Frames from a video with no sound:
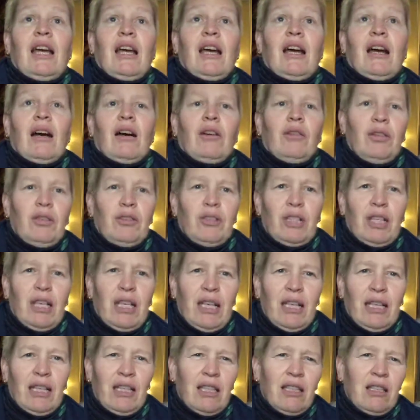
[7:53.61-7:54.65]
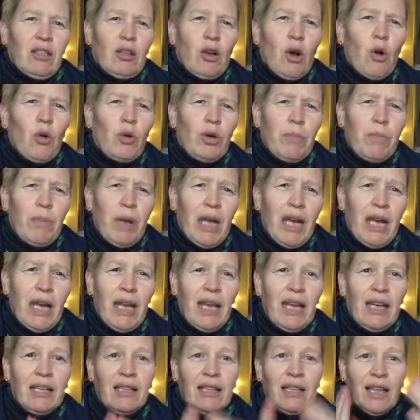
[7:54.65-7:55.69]
how do you say that? It's
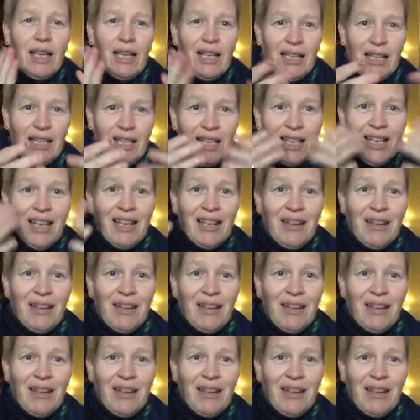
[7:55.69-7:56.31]
codependent, like